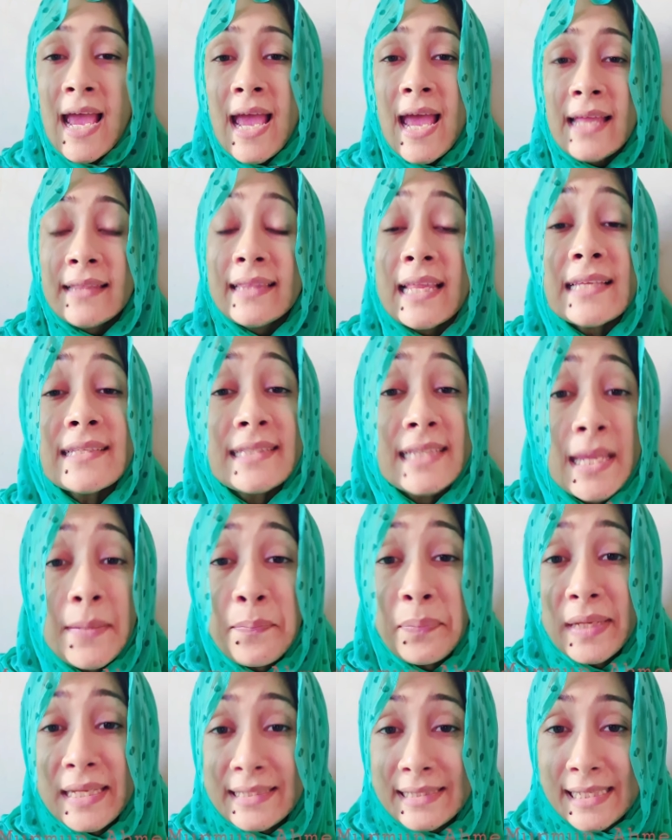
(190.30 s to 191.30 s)
The
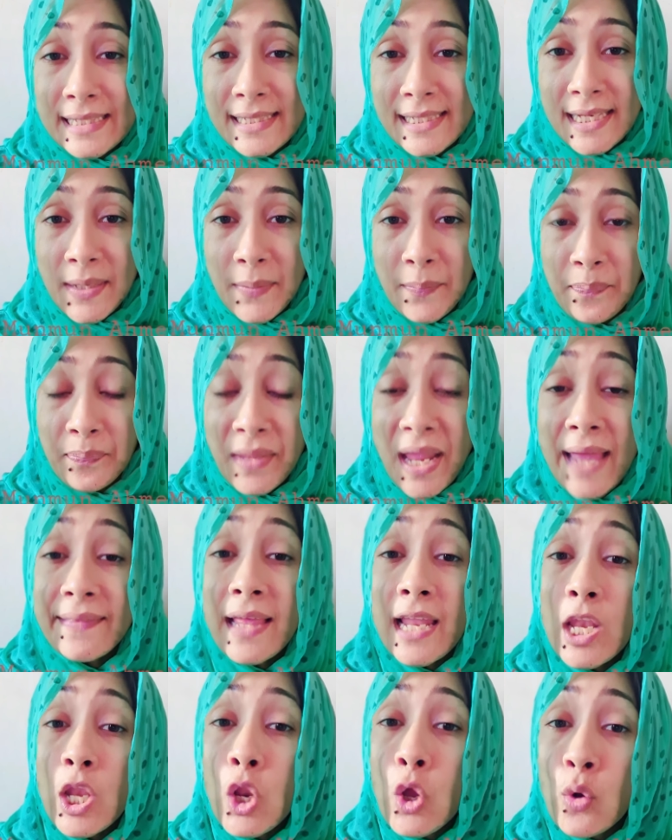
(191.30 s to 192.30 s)
simplicity and the
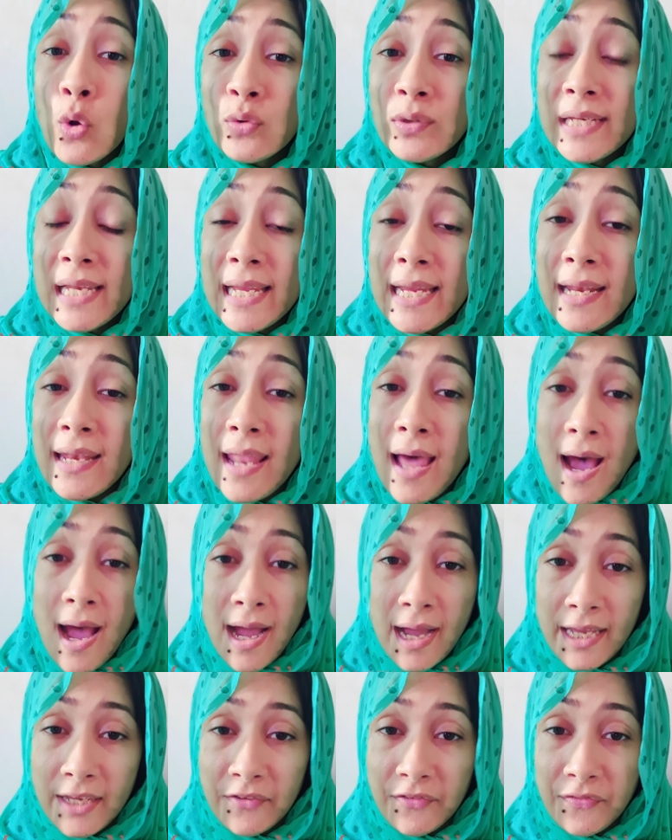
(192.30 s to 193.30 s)
lonely
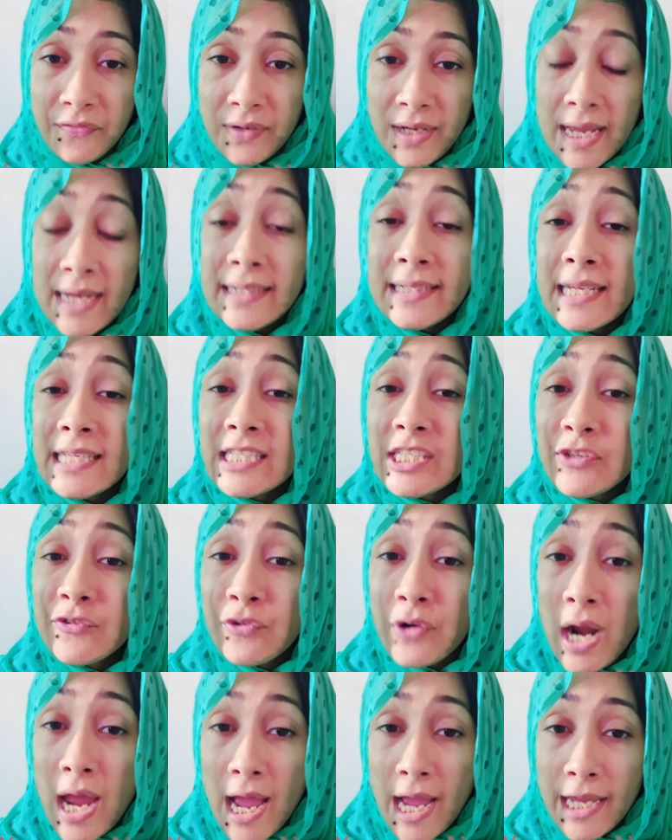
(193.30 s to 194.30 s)
life
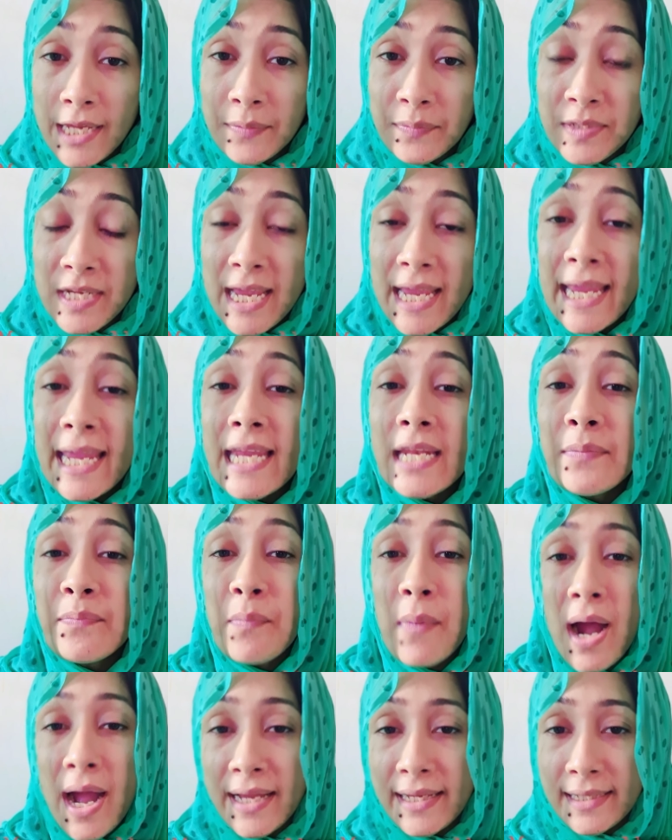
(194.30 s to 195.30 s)
described in
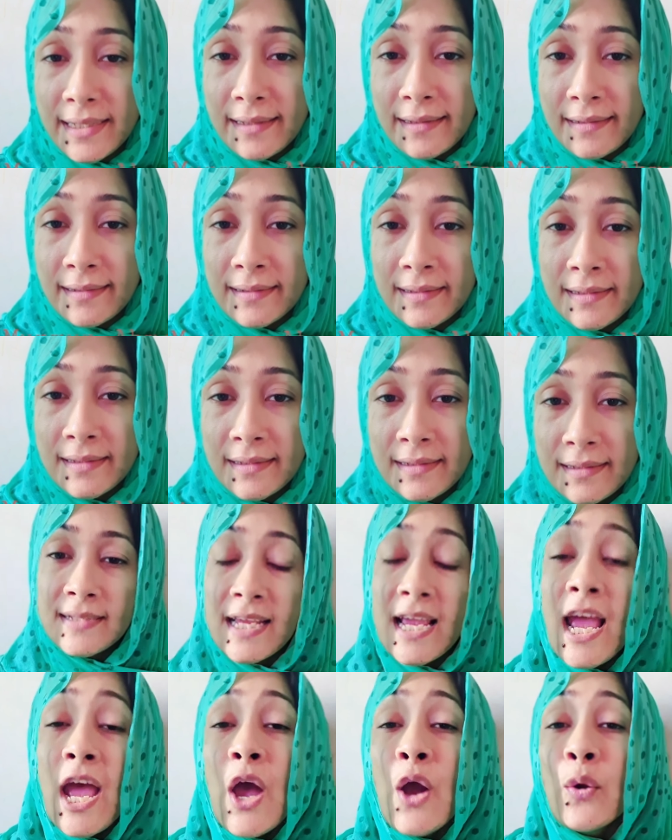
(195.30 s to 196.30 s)
Michael,
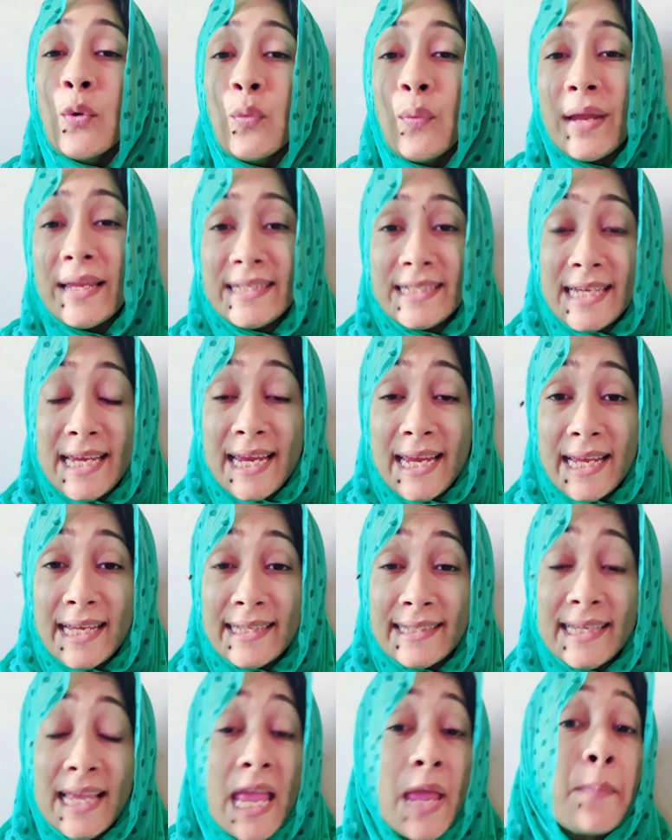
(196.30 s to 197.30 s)
which
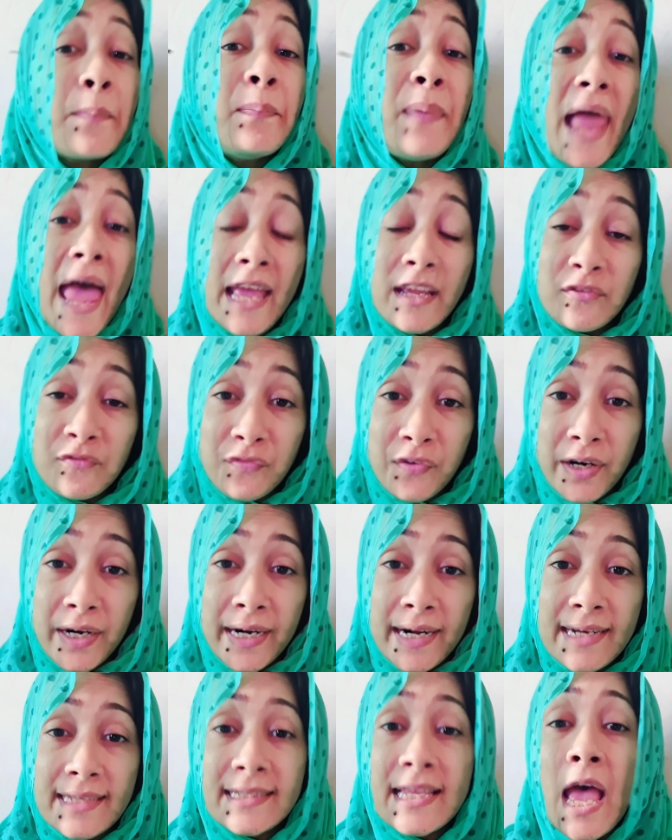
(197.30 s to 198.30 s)
is a blank
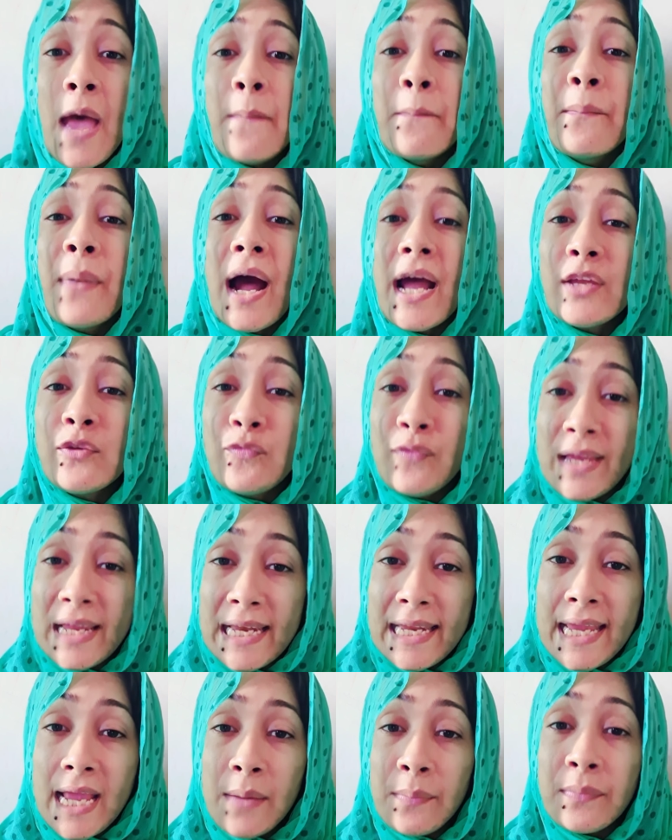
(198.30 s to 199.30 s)
verse by
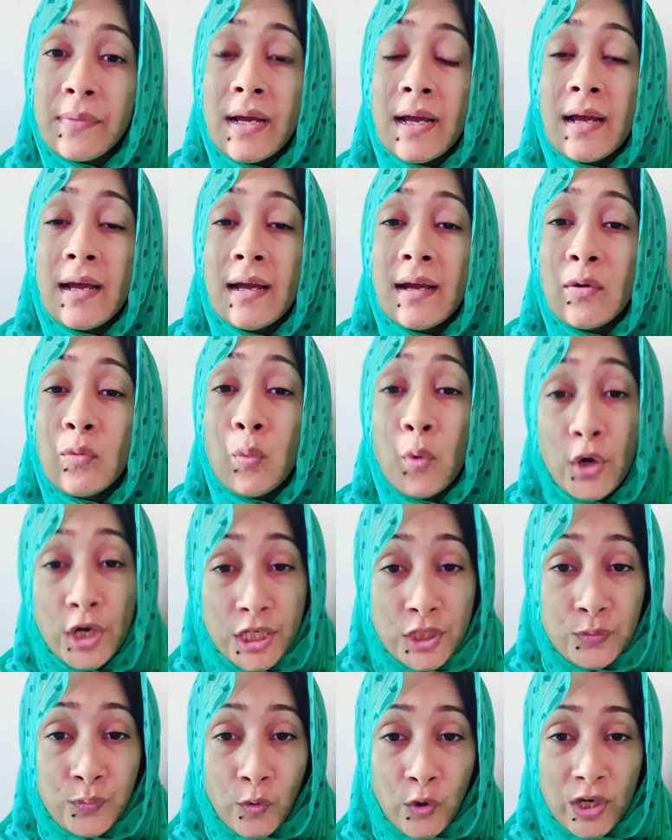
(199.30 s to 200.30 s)
William
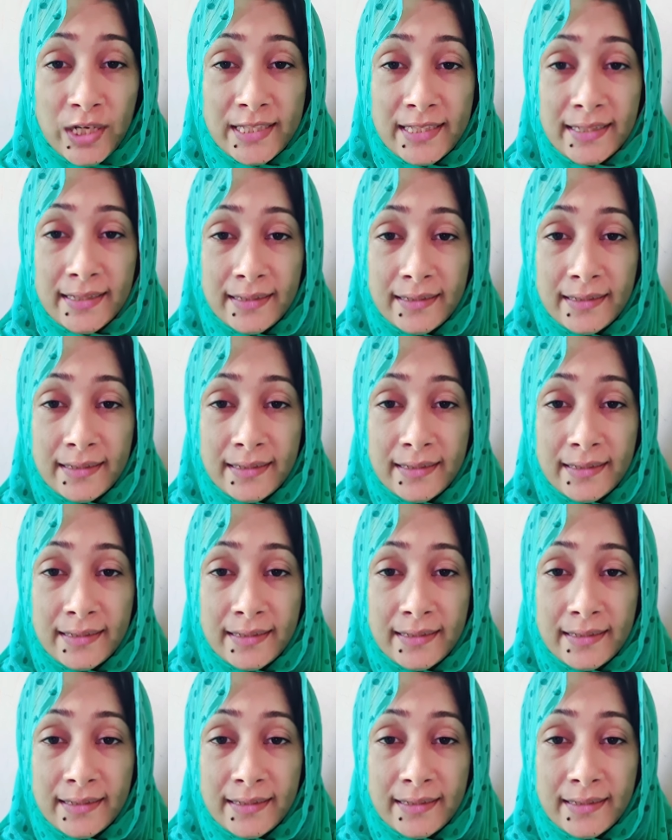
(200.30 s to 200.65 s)
Wordsworth.